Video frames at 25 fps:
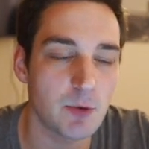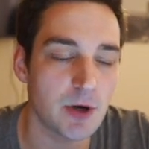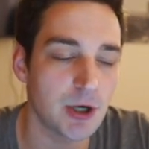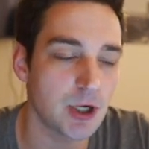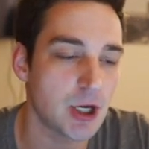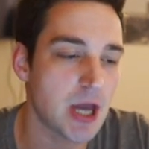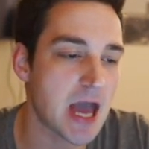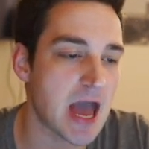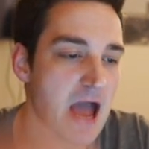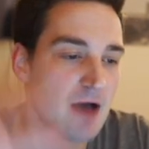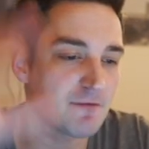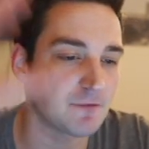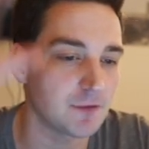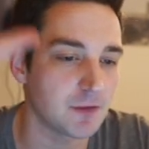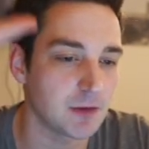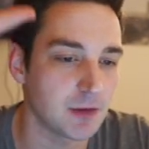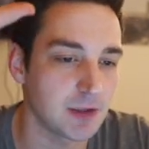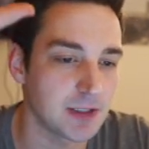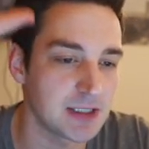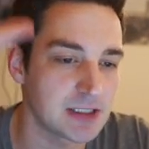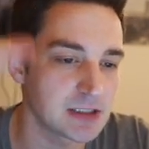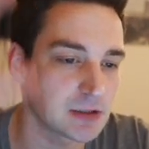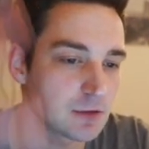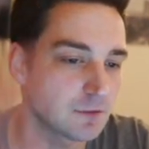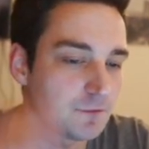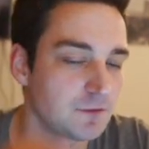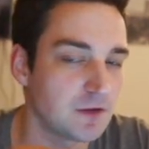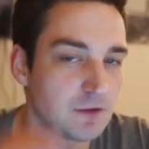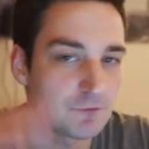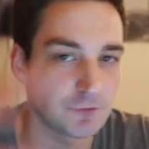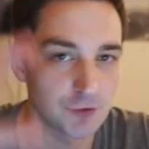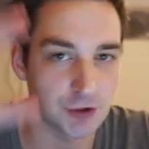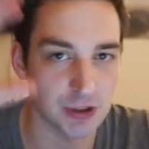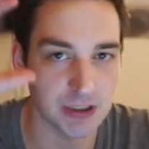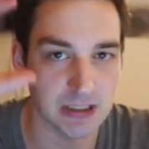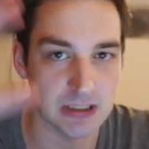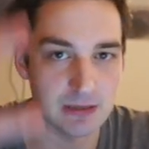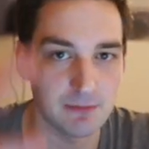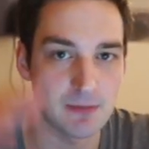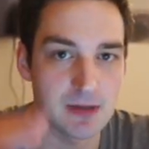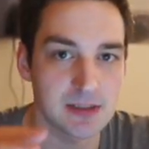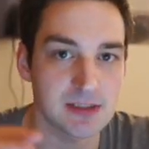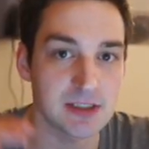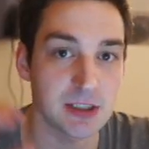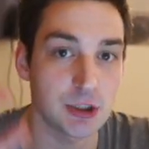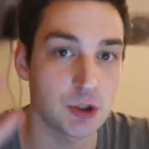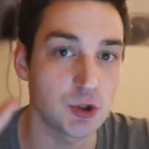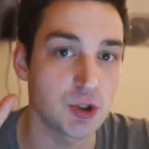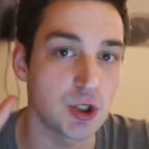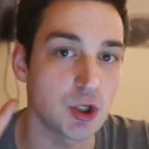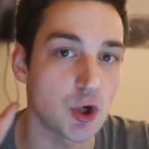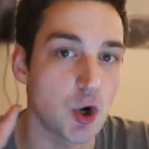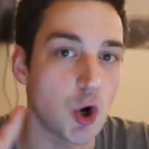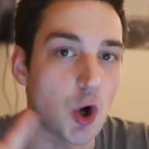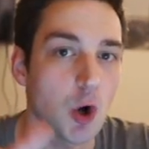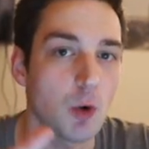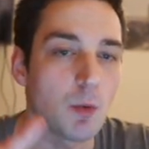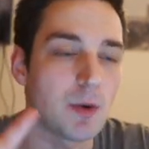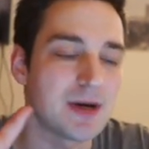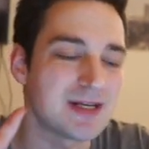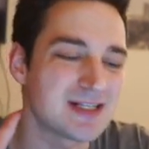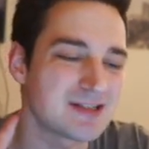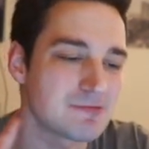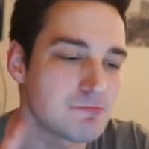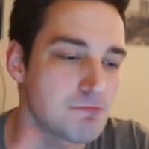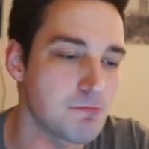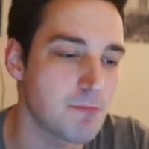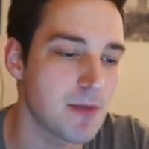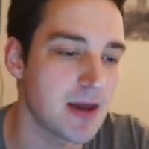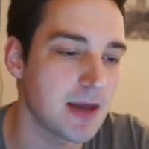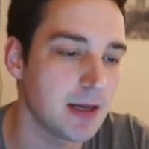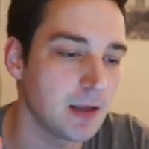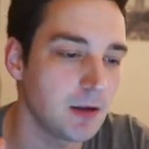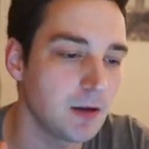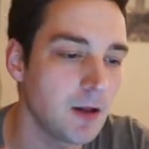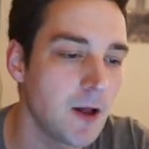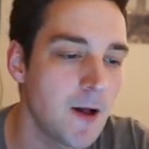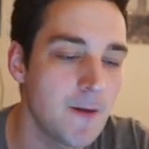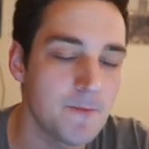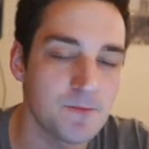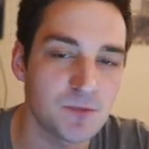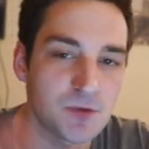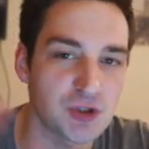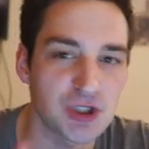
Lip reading: where you have a list of different emails that you can always mail